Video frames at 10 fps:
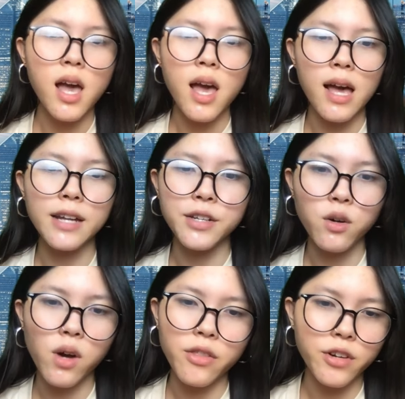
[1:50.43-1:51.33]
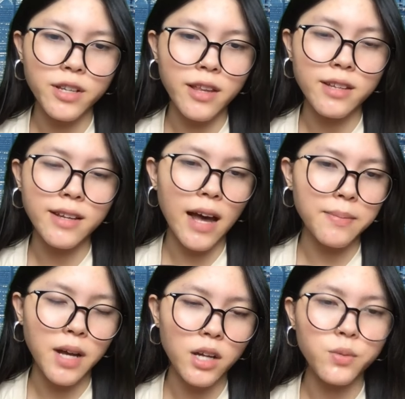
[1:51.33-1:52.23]
And no other than
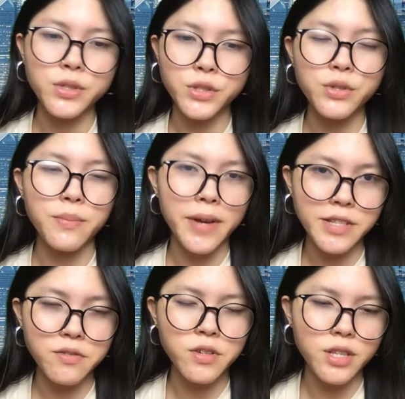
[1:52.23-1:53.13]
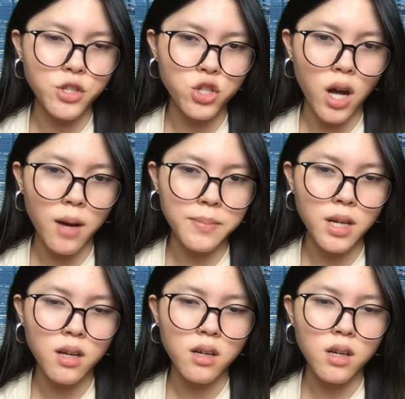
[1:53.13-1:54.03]
CapCut would do the best for this job.
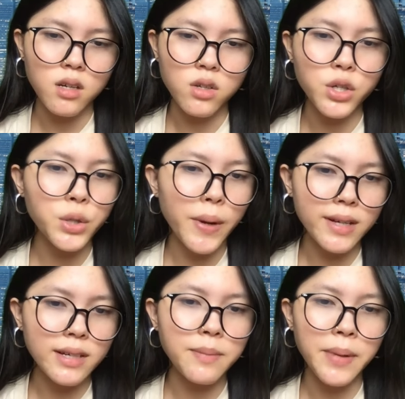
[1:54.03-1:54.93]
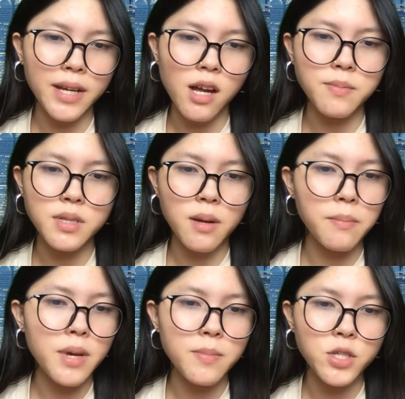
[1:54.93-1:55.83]
You could quickly pick up
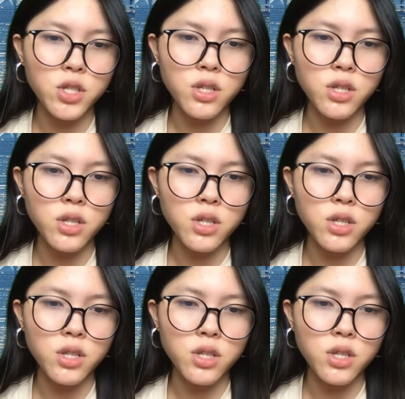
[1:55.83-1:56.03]
some images